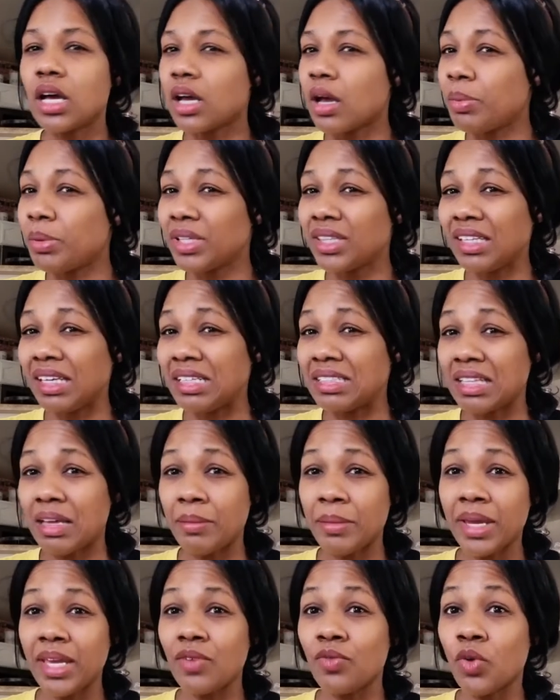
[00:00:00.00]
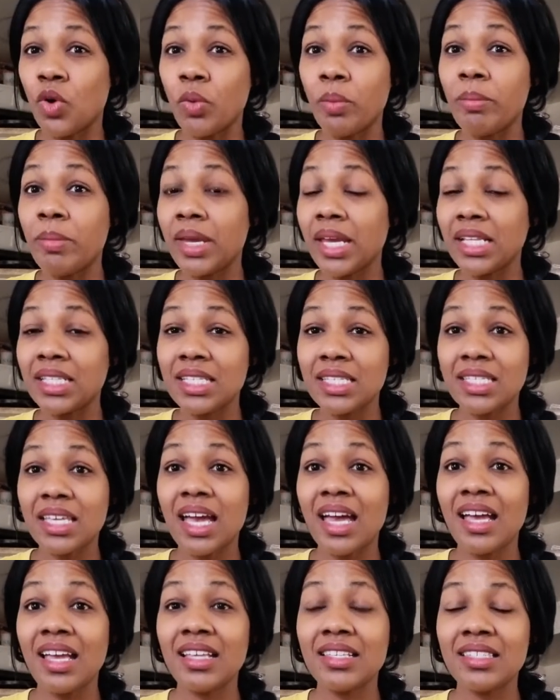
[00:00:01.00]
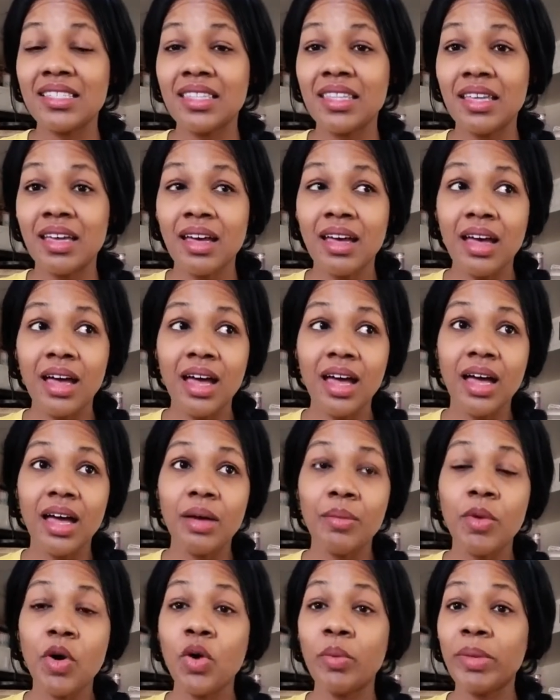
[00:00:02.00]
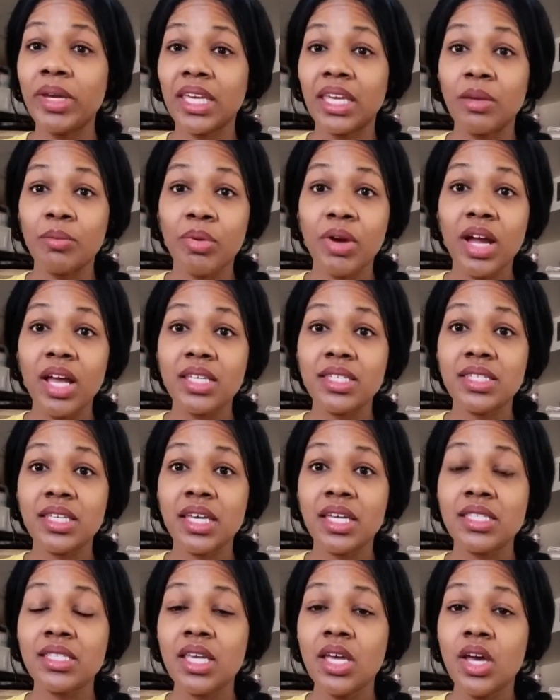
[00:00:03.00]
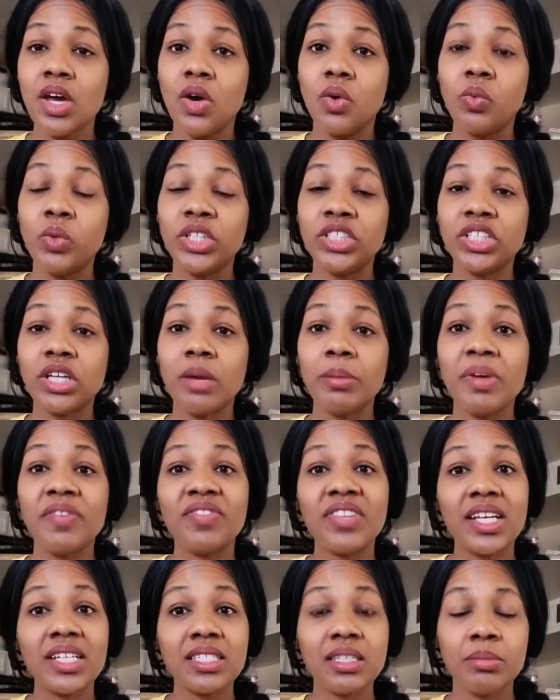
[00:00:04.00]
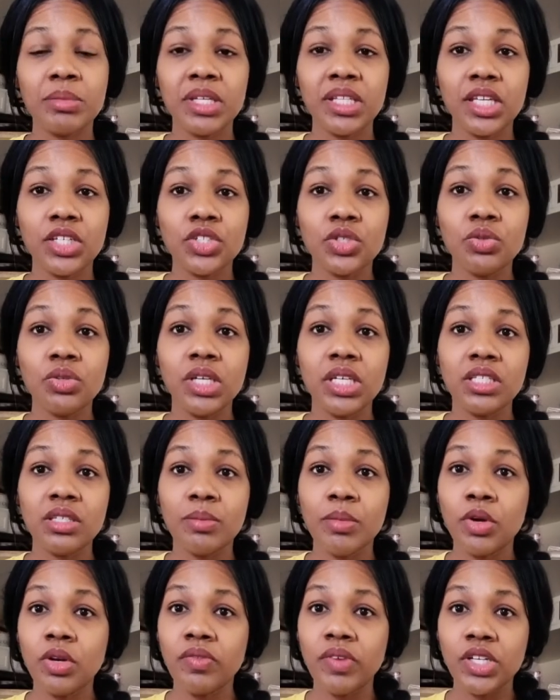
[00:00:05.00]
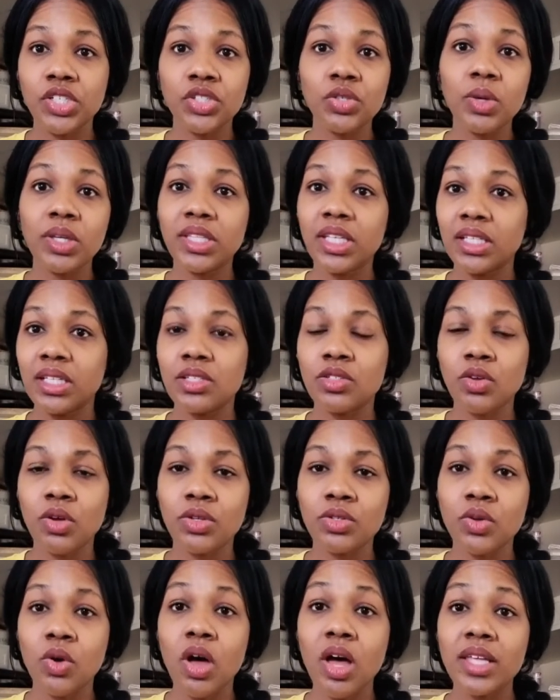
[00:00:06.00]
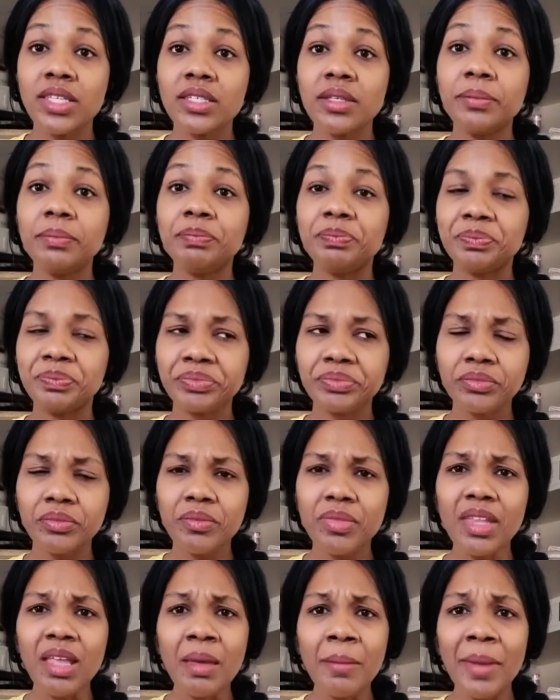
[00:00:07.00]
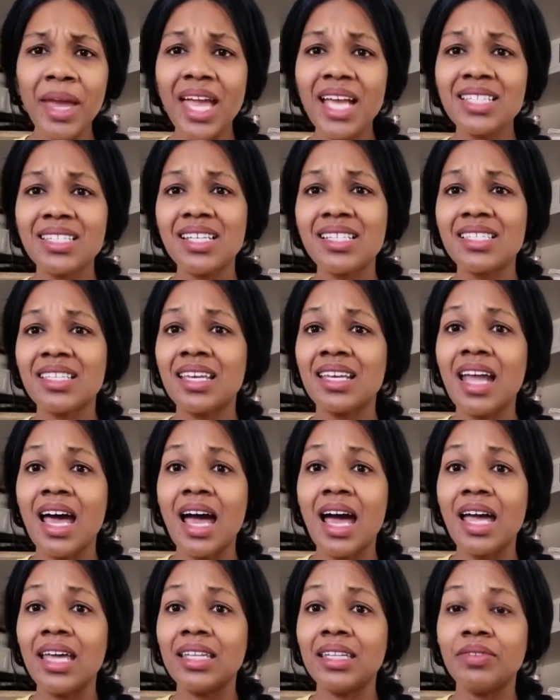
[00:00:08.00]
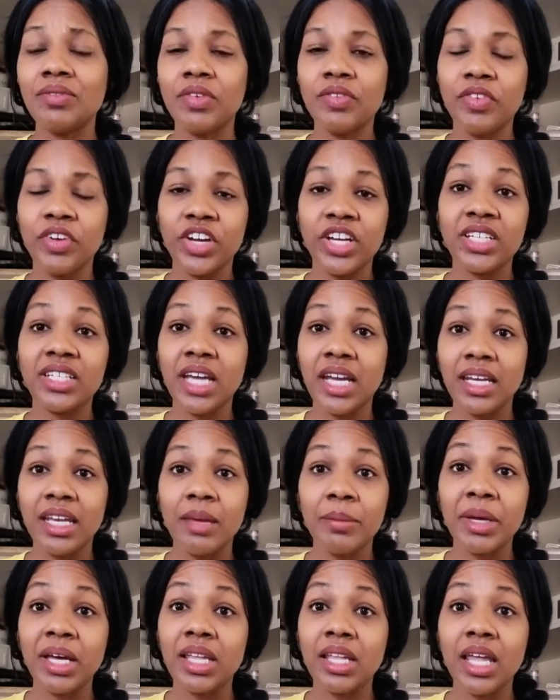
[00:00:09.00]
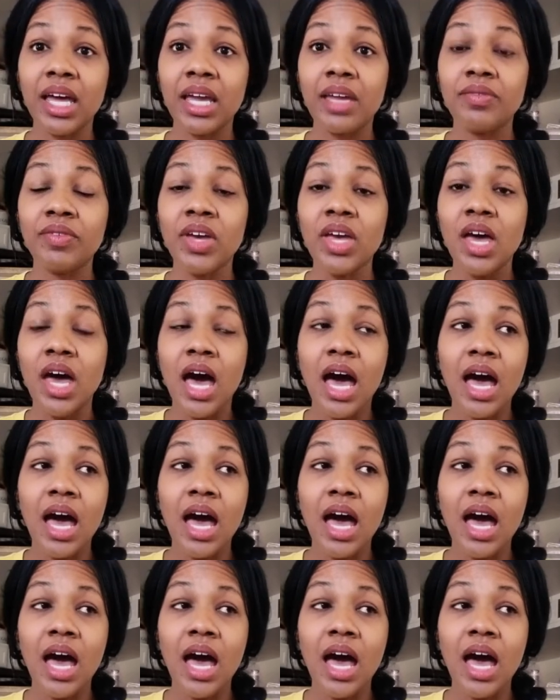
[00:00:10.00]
a couple of things that may romanticize the um, homemaking process which um, if that's something that you need to motivate you i think that's also awesome but as i said i live a very dynamic life